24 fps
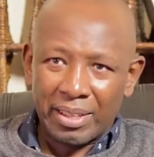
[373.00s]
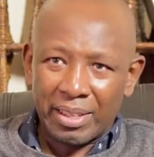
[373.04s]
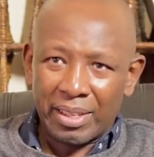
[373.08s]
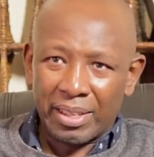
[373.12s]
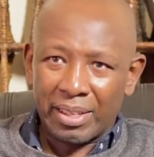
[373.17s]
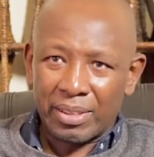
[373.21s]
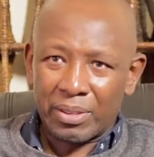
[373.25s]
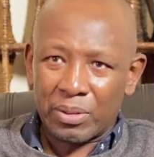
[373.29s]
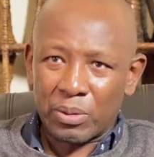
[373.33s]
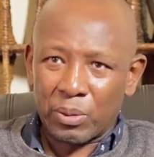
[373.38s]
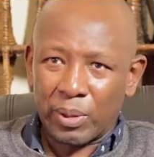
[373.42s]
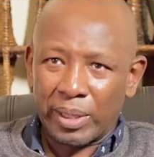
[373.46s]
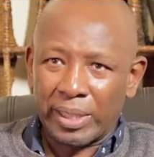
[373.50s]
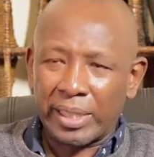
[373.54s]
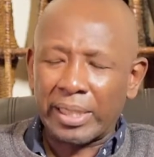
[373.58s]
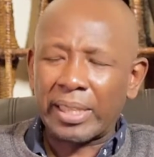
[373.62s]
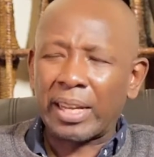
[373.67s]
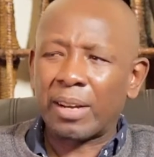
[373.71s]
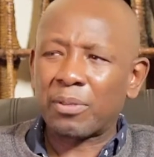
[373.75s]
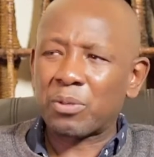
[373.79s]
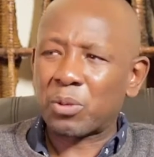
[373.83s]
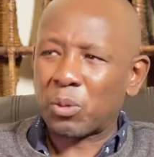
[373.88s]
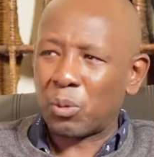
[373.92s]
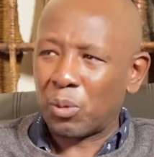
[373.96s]
And so I
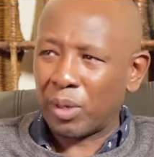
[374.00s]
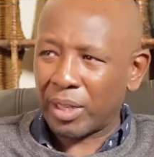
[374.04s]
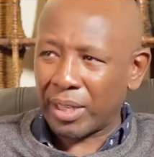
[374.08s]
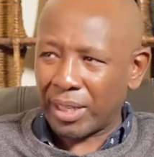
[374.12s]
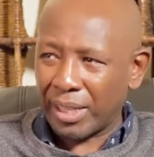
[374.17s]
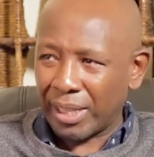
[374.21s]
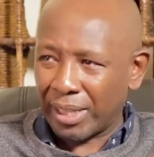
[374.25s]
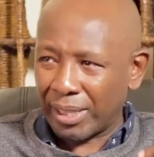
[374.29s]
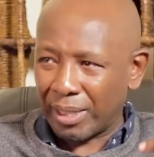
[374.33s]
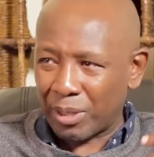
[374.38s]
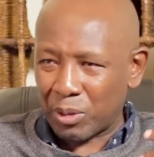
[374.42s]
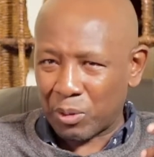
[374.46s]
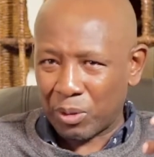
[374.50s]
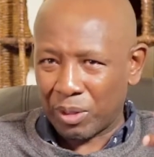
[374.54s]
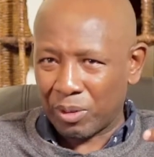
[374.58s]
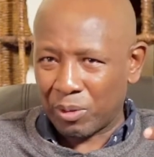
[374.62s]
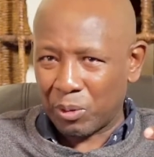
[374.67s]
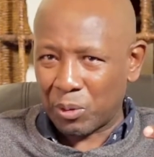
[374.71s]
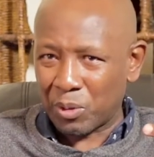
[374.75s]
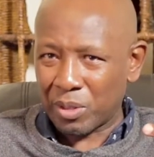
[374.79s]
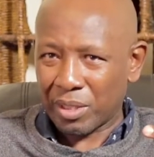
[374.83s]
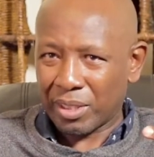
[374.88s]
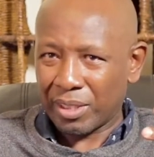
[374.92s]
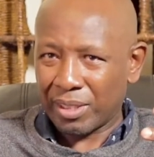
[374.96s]
didn't have to work hard. I was one
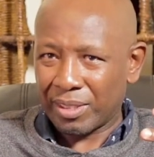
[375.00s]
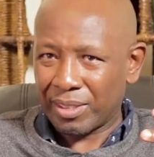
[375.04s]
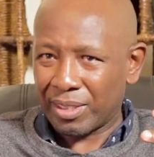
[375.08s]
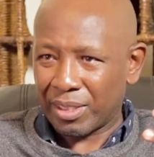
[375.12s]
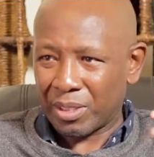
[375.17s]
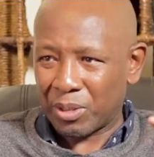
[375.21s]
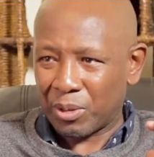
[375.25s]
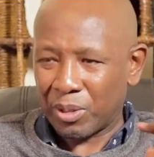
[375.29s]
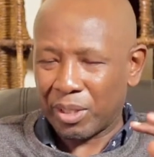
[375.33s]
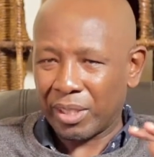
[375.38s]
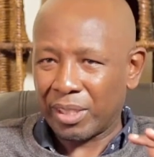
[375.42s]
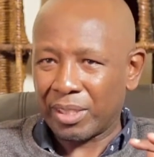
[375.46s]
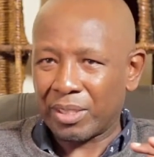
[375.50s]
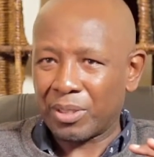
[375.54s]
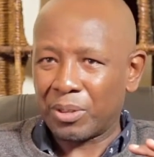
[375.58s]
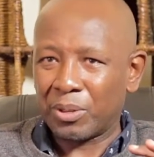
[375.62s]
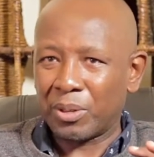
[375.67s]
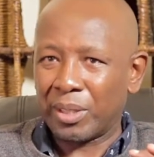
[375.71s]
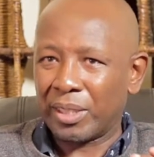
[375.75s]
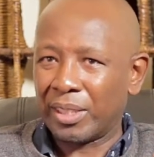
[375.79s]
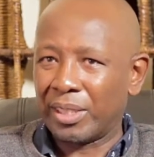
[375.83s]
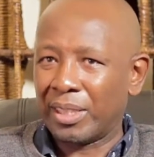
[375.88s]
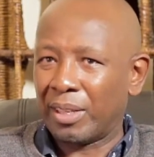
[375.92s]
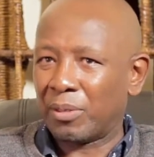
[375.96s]
of those kids that you hate, you
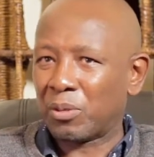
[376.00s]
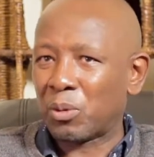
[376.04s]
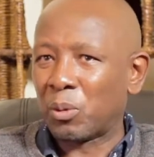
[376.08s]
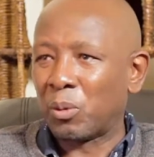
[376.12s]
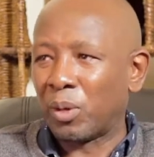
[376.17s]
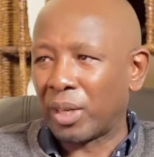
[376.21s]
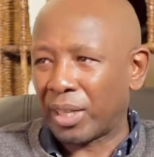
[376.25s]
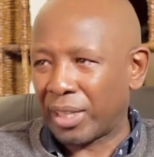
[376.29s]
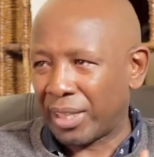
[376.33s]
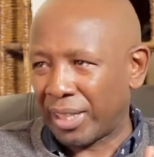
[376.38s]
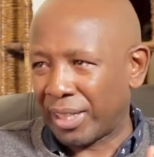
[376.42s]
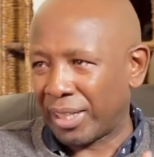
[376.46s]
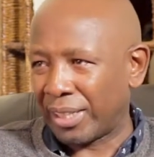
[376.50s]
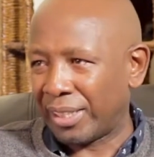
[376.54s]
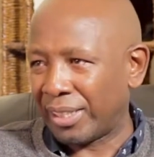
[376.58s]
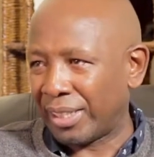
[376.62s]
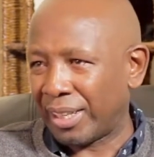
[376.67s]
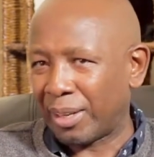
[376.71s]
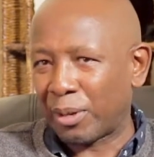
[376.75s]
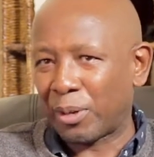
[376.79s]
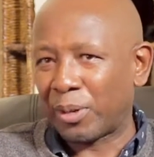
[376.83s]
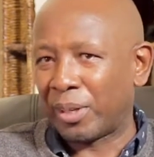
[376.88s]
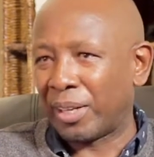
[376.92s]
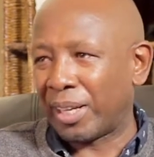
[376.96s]
know. I didn't have to work hard.
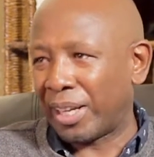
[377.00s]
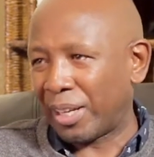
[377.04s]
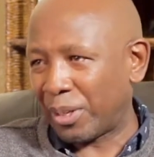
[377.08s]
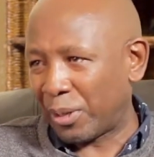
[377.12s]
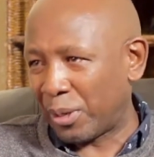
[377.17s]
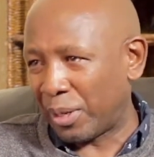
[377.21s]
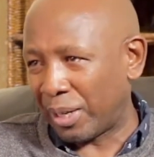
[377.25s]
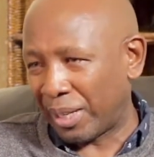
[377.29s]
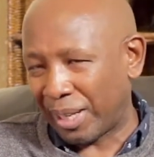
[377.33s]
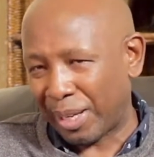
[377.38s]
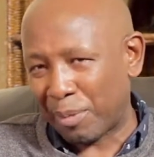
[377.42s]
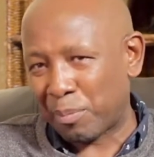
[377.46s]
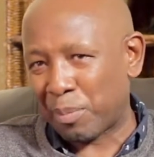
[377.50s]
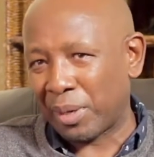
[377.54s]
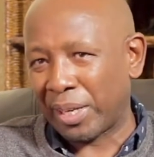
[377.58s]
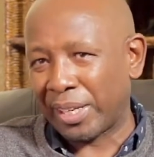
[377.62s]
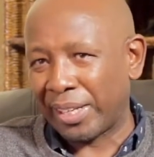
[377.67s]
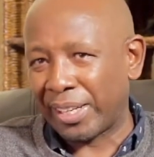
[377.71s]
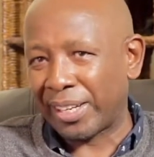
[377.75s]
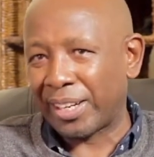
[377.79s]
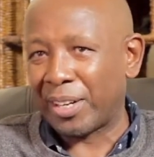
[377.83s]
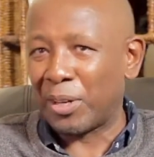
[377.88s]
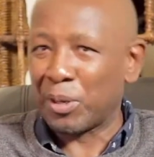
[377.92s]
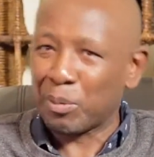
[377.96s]
I, could, I, could, I
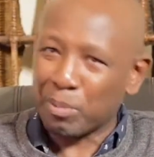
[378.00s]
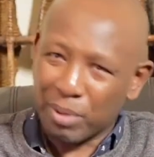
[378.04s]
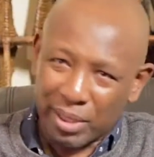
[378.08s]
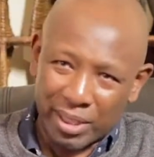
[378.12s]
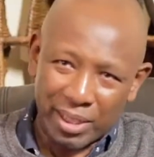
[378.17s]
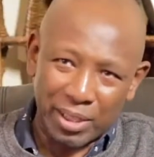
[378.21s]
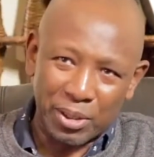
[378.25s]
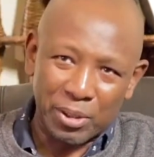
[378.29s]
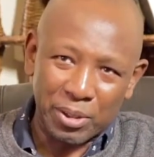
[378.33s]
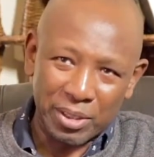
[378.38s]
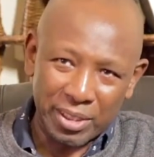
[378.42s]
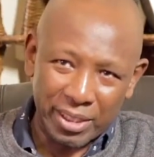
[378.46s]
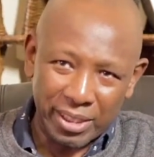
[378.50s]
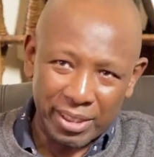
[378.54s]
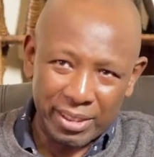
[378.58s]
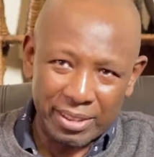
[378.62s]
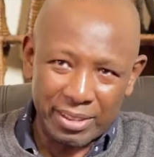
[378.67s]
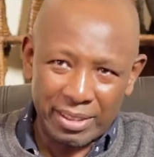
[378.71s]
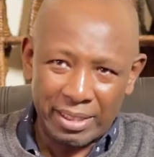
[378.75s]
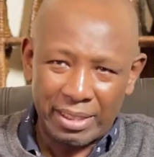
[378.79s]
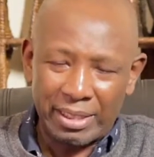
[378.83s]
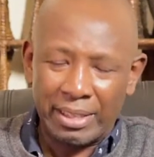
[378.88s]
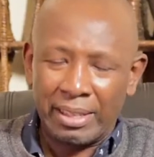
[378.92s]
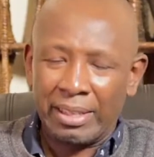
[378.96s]
played around, but I got
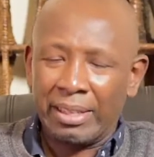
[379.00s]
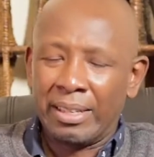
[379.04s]
A's.